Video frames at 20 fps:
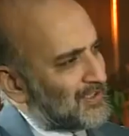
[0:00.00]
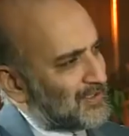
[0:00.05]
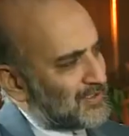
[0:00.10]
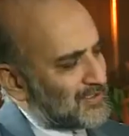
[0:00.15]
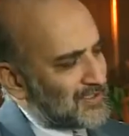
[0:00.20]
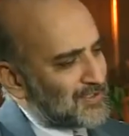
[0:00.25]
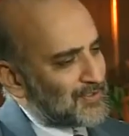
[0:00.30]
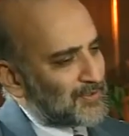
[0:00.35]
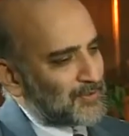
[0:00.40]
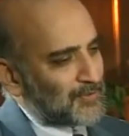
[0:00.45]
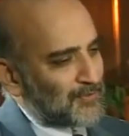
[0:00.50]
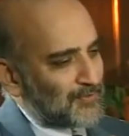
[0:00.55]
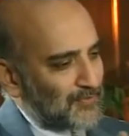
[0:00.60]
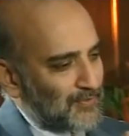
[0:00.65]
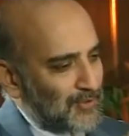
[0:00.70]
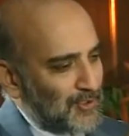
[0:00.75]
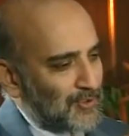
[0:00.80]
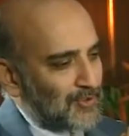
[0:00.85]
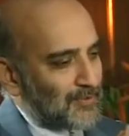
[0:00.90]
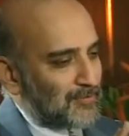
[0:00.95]
This sort of,
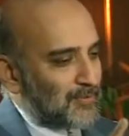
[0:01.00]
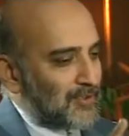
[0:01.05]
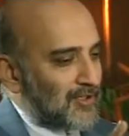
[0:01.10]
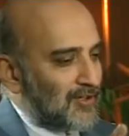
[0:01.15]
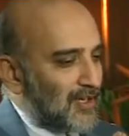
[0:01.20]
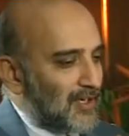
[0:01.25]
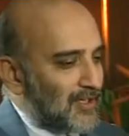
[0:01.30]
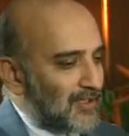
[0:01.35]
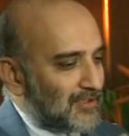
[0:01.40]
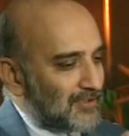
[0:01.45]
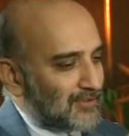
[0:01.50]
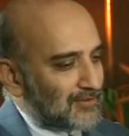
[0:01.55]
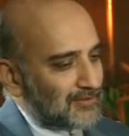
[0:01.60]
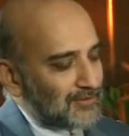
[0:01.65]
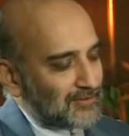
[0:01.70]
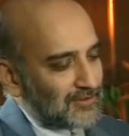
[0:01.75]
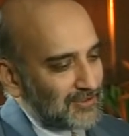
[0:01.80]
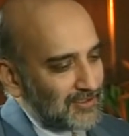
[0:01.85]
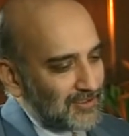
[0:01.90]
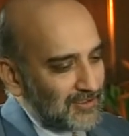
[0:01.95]
the
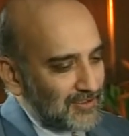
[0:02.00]
perennial,